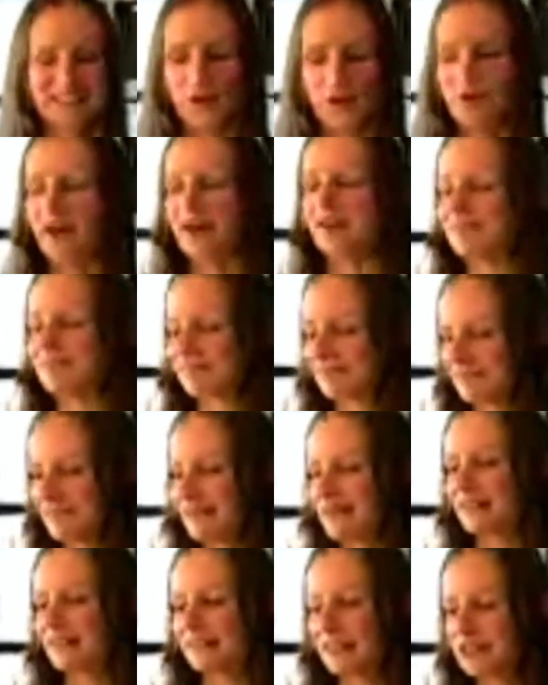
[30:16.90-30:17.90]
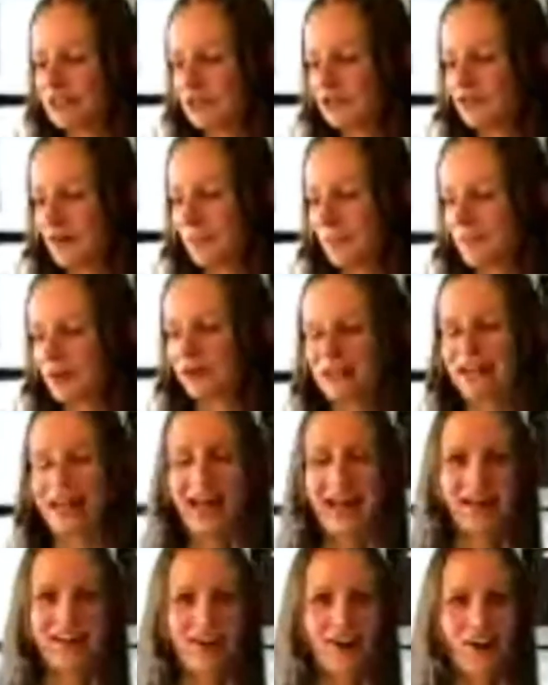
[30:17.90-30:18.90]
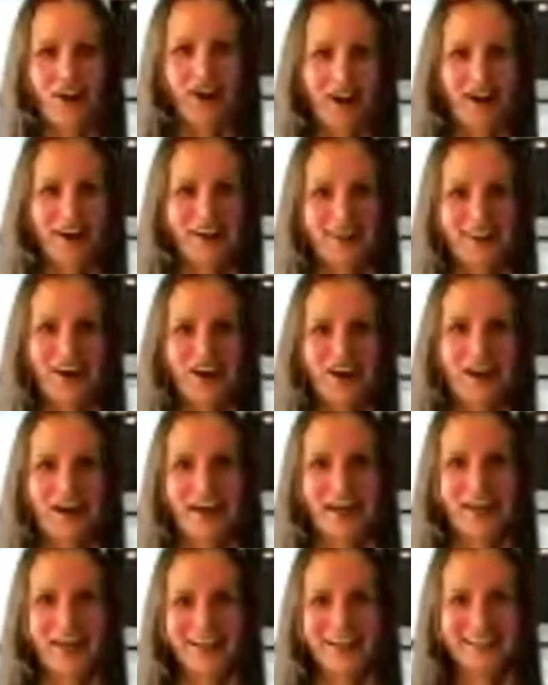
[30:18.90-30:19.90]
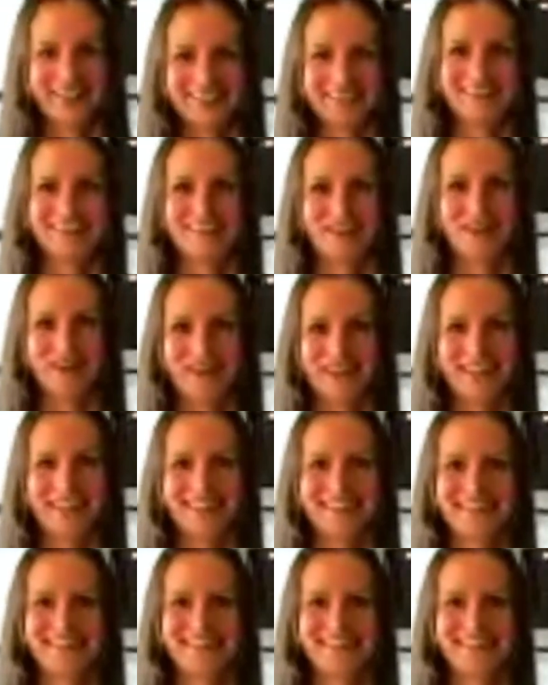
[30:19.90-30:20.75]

Okay. Lentils from Berlin are in. Good.